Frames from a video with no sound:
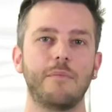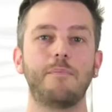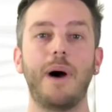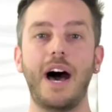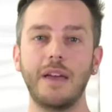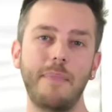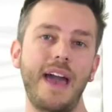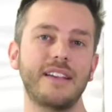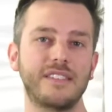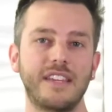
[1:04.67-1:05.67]
and
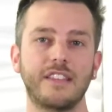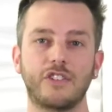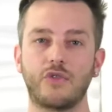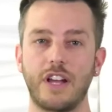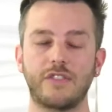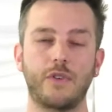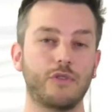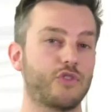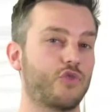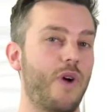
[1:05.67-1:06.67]
bypassing the
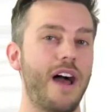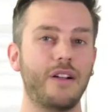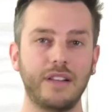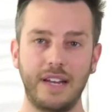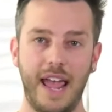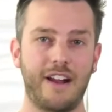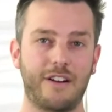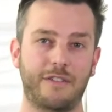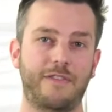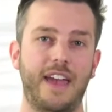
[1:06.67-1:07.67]
stressful trial and
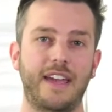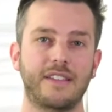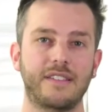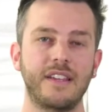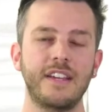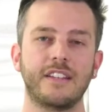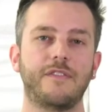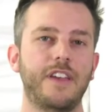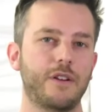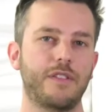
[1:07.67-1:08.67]
error phase to
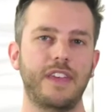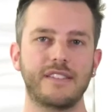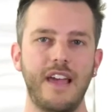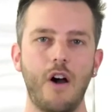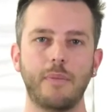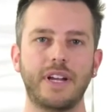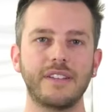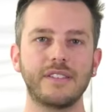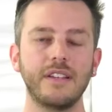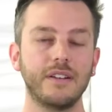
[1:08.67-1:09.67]
figure things out,
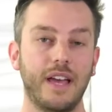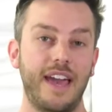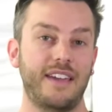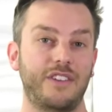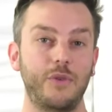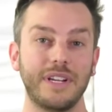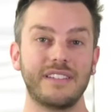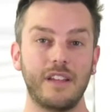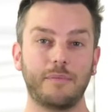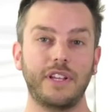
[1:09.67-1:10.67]
because, hey, you can
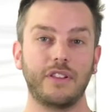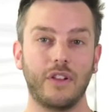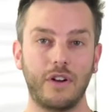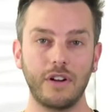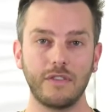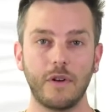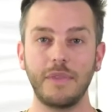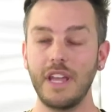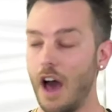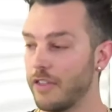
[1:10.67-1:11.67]
simply learn
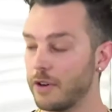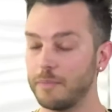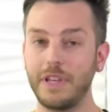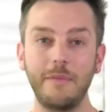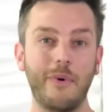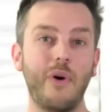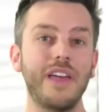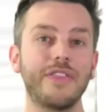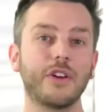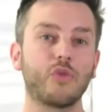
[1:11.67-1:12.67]
from the other people
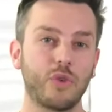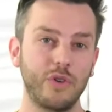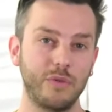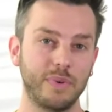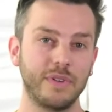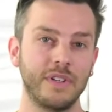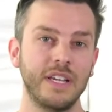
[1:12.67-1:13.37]
in the group.